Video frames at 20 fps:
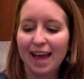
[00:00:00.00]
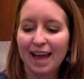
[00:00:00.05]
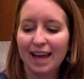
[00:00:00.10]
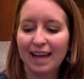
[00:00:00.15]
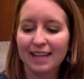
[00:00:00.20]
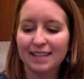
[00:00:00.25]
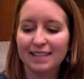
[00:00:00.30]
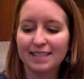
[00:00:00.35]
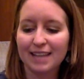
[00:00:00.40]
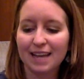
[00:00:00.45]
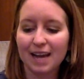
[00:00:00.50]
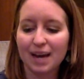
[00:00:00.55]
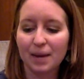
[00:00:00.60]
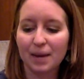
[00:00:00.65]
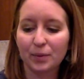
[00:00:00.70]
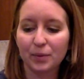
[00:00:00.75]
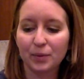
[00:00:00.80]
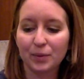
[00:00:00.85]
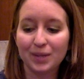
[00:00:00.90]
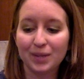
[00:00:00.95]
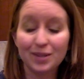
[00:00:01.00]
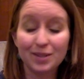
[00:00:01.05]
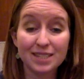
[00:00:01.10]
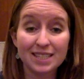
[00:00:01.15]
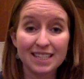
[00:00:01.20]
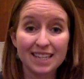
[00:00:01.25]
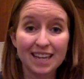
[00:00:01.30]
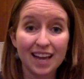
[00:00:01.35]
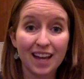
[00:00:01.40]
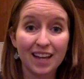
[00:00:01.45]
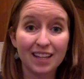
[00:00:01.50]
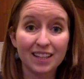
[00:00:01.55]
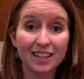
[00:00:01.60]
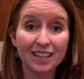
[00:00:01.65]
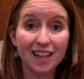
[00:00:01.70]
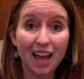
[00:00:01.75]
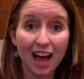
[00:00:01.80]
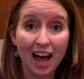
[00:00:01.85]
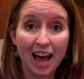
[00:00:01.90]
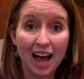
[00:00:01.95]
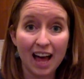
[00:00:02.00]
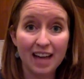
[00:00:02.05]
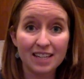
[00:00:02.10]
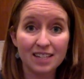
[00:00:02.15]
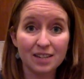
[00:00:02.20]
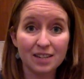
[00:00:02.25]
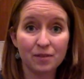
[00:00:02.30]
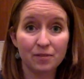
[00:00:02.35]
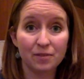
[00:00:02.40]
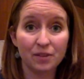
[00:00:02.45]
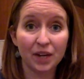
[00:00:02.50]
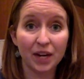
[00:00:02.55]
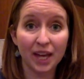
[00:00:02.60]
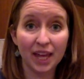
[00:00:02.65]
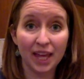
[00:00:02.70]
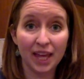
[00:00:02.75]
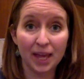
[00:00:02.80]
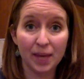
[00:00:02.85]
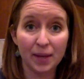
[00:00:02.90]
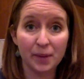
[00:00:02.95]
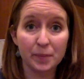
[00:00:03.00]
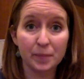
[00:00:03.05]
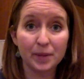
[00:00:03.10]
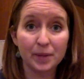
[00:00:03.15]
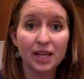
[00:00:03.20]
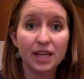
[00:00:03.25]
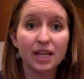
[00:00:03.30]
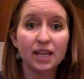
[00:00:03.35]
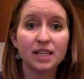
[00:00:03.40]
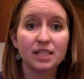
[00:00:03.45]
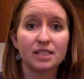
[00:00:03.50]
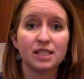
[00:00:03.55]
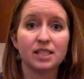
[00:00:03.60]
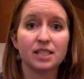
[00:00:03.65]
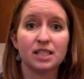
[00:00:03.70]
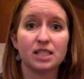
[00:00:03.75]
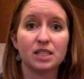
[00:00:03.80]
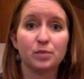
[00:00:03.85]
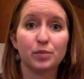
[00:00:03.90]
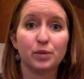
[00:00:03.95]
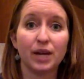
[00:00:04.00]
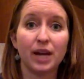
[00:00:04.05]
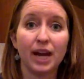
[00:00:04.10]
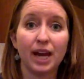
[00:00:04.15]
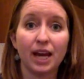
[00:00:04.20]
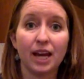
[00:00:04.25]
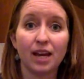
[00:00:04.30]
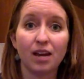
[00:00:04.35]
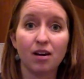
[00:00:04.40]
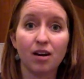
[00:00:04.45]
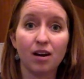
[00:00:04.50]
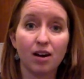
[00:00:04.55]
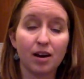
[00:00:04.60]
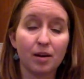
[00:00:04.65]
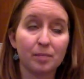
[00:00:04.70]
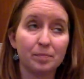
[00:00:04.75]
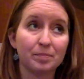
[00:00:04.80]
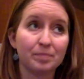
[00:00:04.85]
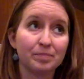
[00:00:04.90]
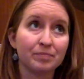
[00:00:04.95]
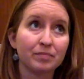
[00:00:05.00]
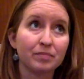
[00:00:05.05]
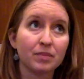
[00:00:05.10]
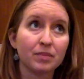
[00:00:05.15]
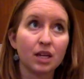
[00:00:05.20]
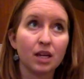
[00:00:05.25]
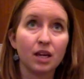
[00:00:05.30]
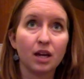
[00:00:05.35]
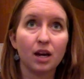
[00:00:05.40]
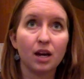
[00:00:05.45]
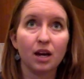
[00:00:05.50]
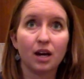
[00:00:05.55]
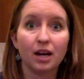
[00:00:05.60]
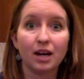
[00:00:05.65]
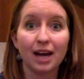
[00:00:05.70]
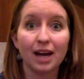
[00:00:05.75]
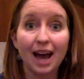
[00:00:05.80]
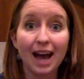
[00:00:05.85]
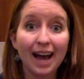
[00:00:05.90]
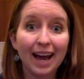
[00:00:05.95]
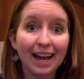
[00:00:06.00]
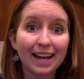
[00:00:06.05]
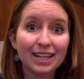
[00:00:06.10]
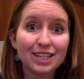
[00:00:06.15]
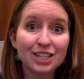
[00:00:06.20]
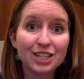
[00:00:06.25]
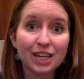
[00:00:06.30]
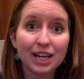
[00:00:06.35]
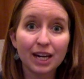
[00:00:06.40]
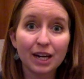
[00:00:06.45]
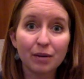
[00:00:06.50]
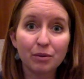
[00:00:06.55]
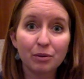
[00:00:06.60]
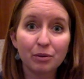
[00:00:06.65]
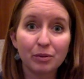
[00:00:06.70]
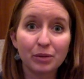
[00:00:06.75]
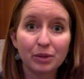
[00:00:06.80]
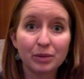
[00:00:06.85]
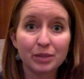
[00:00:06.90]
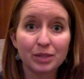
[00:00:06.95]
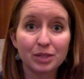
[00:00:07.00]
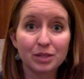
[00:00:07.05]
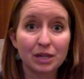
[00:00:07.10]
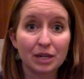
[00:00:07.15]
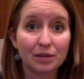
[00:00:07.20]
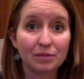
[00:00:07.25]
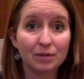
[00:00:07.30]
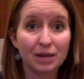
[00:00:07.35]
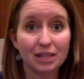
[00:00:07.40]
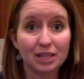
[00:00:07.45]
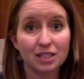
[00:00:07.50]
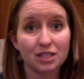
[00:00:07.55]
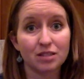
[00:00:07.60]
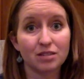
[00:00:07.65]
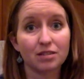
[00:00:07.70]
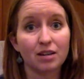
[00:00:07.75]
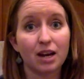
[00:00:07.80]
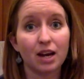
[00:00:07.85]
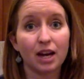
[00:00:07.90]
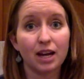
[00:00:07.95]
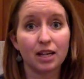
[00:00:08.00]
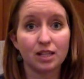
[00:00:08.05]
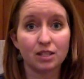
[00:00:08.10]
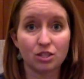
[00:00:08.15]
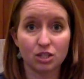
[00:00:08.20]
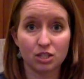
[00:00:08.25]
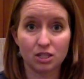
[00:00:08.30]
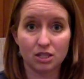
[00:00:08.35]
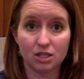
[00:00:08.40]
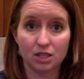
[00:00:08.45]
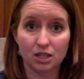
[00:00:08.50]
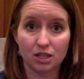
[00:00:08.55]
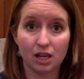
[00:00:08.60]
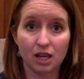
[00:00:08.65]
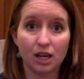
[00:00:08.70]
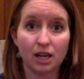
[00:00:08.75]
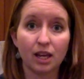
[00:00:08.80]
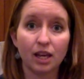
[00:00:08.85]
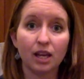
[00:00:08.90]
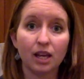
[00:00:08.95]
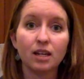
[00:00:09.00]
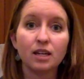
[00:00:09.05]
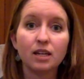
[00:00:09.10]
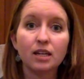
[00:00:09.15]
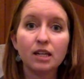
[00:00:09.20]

and we used it a lot for him to spray on a high chair when we went to a restaurant, just to get it,